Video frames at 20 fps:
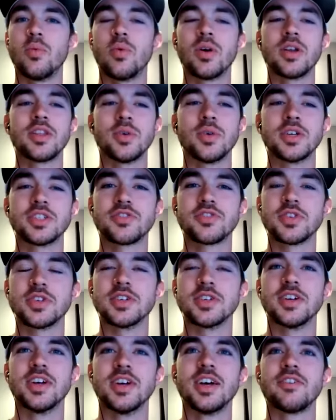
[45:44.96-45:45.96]
one of the ones
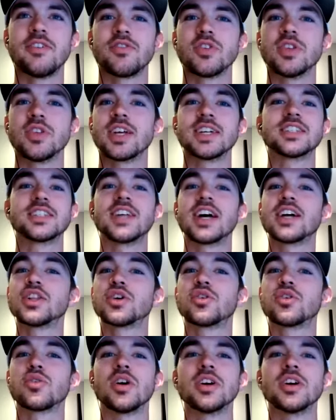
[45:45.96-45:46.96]
for for like a
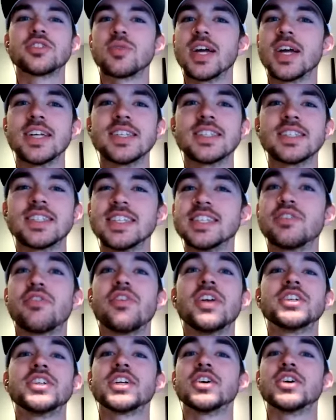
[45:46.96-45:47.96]
cyclocross race is
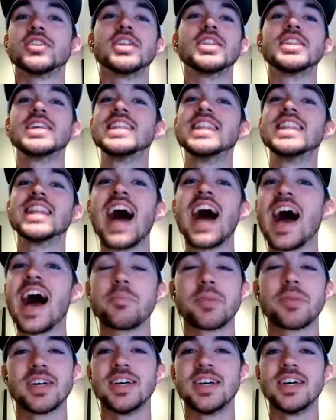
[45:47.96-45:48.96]
finishing on the lead
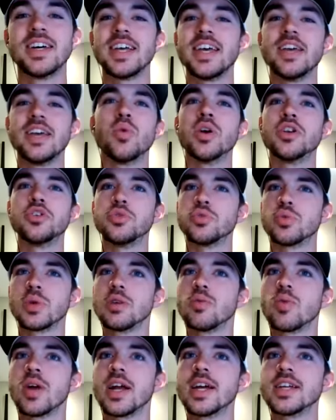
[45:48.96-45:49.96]
lap in a one two
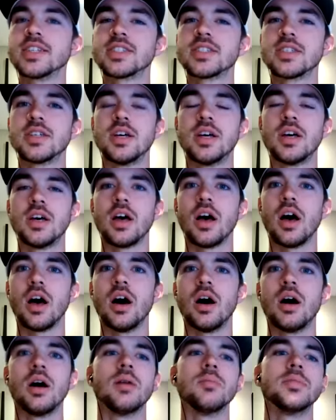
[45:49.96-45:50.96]
three race.
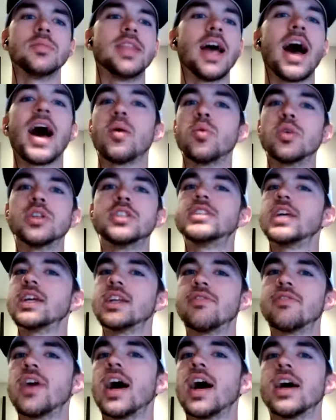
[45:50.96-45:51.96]
Um, that would
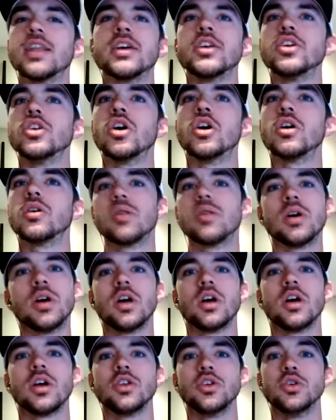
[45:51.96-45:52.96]
signify that you know
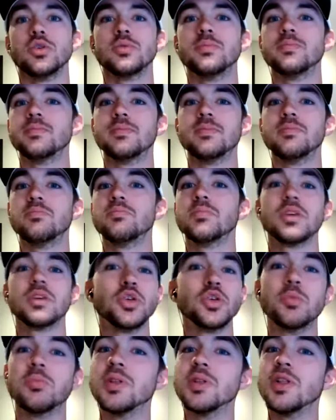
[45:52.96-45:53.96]
you
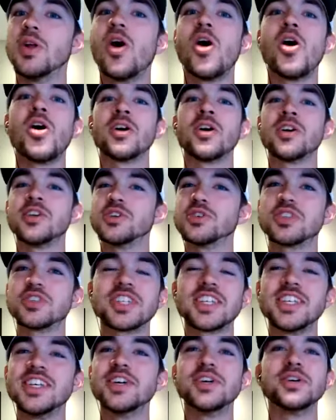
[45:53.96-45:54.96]
you belong, you're
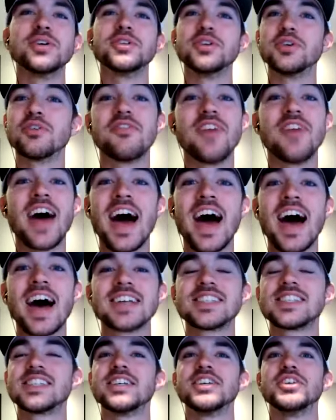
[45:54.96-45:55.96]
skilled, you're
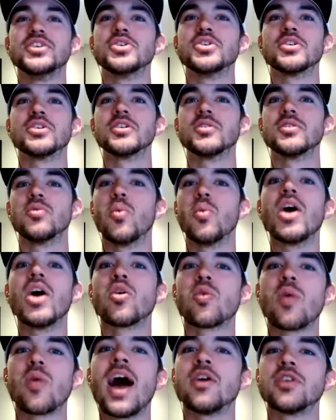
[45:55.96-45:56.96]
fast, you're
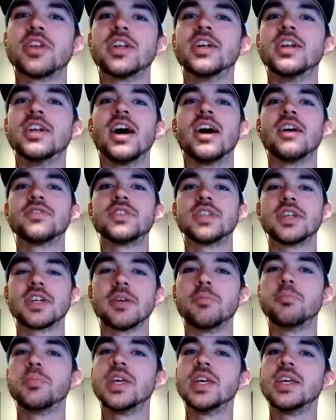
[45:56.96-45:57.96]
well rounded enough to
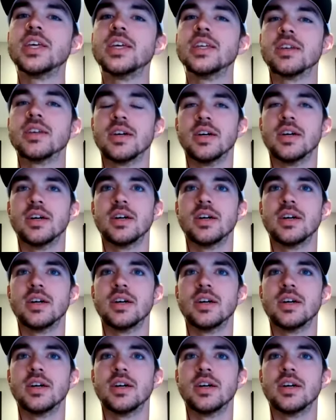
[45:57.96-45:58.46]
compete